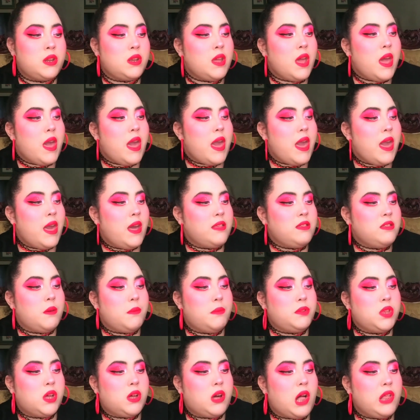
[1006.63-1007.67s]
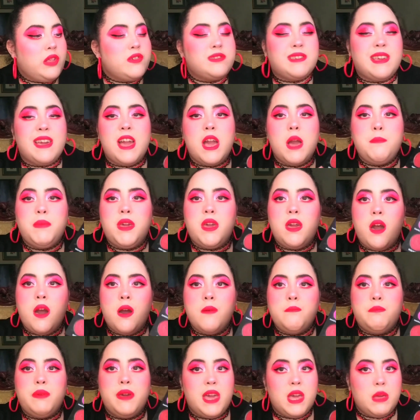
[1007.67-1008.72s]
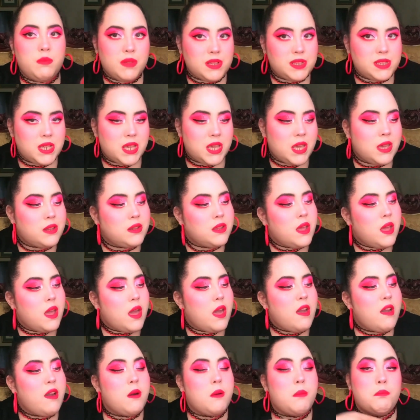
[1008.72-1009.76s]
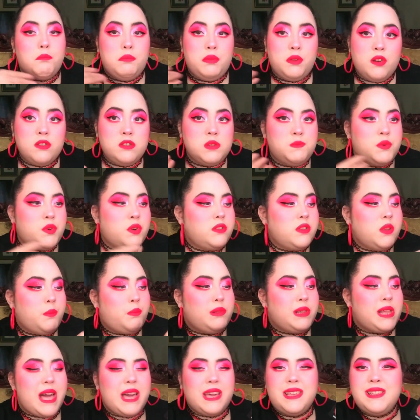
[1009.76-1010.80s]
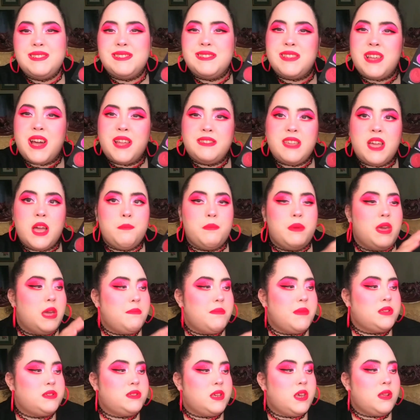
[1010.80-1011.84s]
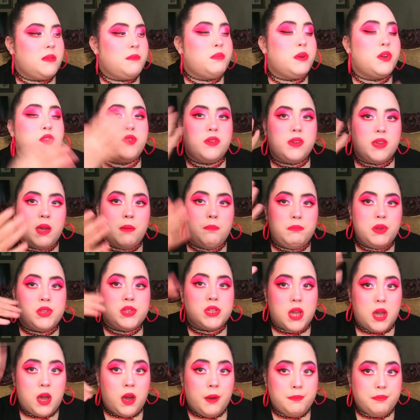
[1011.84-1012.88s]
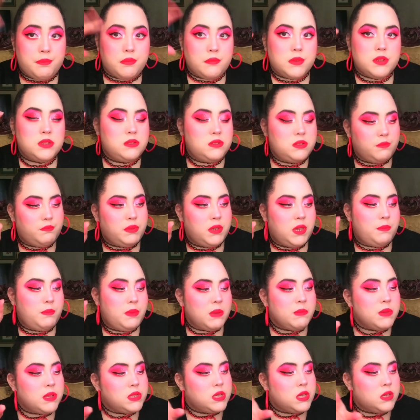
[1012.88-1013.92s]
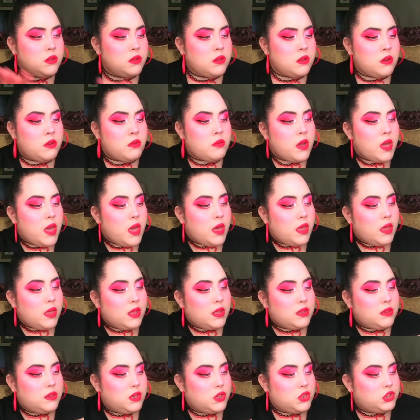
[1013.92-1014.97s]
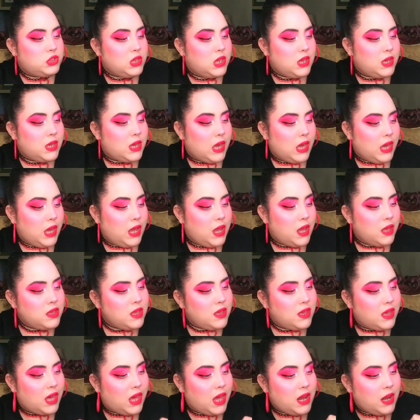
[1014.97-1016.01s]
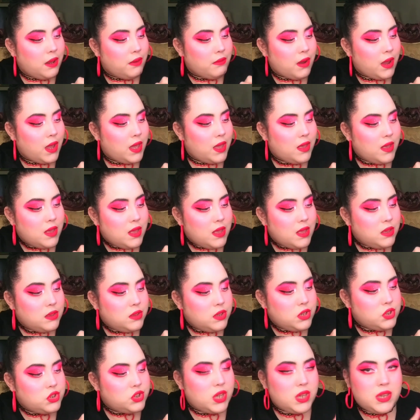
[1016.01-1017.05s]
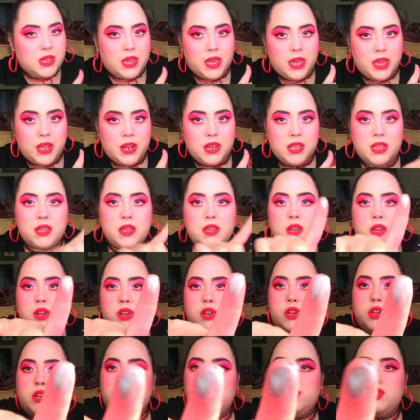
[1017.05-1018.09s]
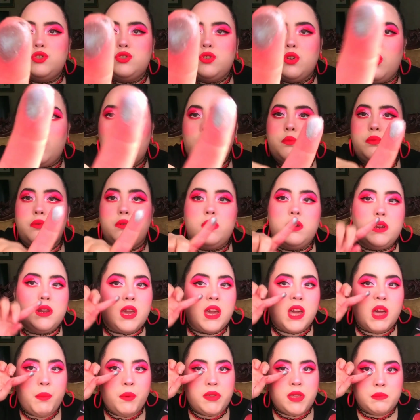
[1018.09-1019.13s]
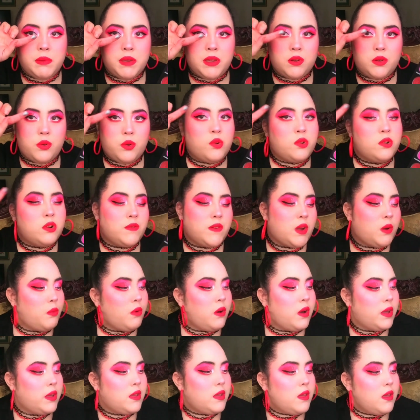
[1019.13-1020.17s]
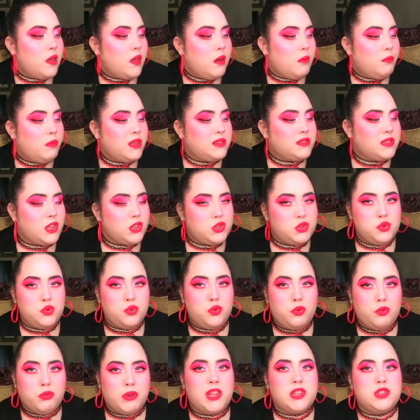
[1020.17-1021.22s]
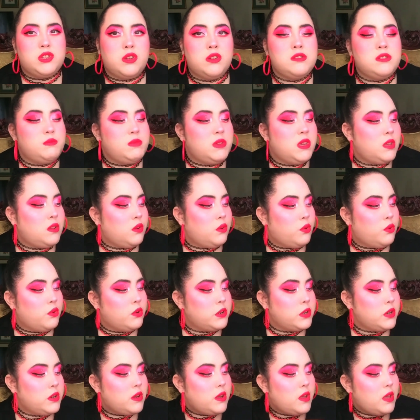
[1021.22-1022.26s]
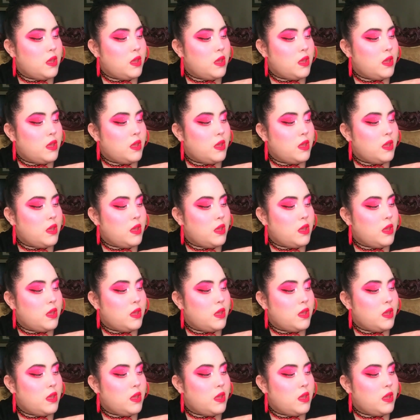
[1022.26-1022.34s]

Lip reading: And the colors can be pigmented and buildable. The black is not that pigmented, but you can build it up to be pigmented, you know. And this shade, I think Katie, right? This shade, Katie, is so pretty. I can put that in a corner if I want. But it's like too gray tone to be in a corner.